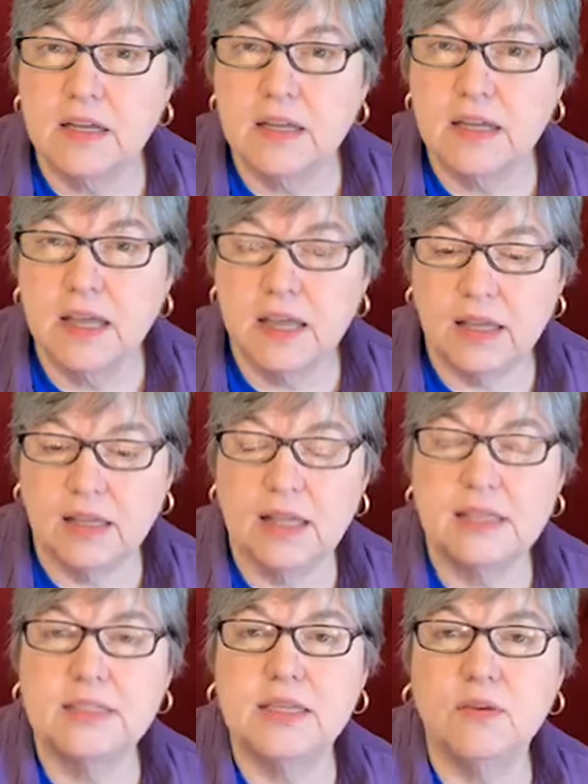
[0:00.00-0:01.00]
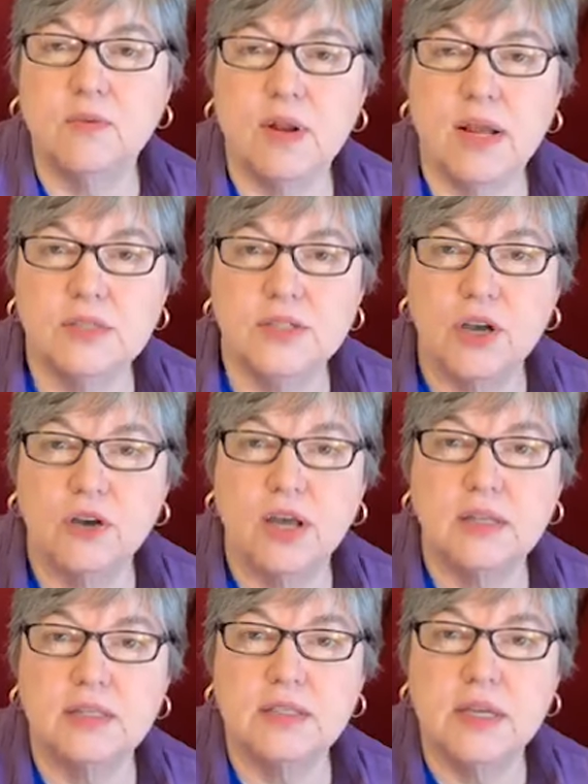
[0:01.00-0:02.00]
Yeah, let's see what else y'all
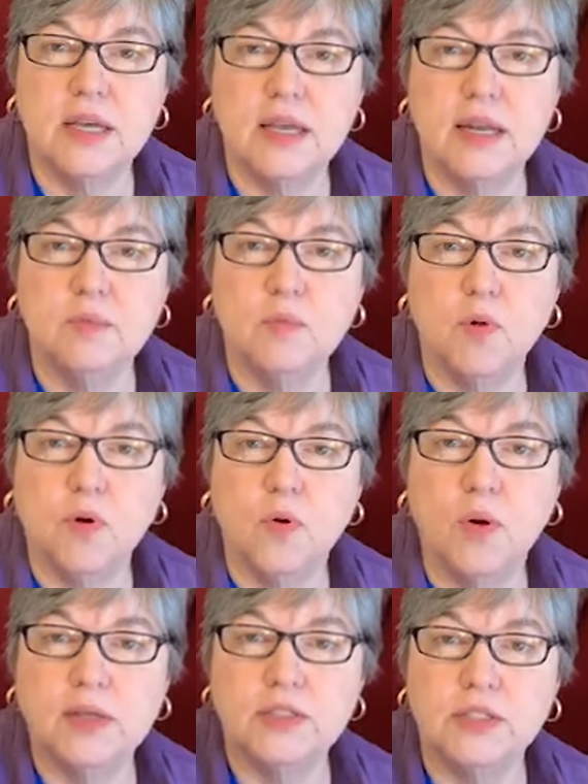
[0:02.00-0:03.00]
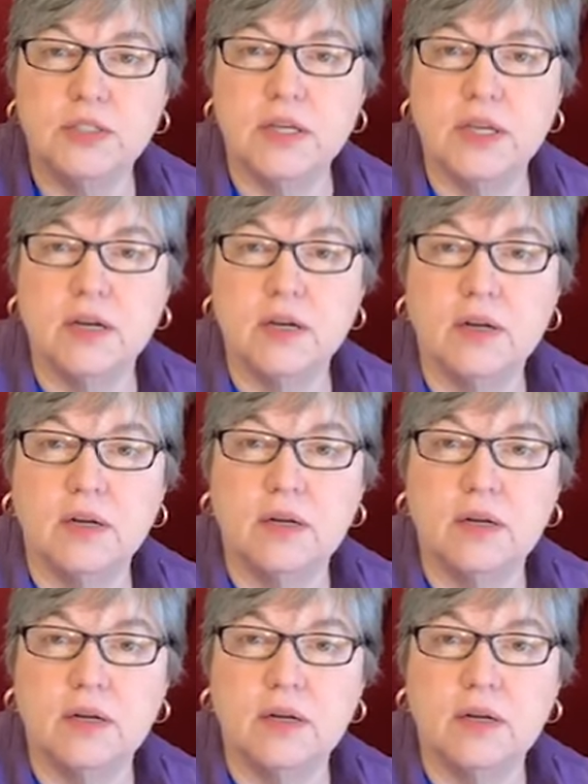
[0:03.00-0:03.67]
got to say. Any more questions here?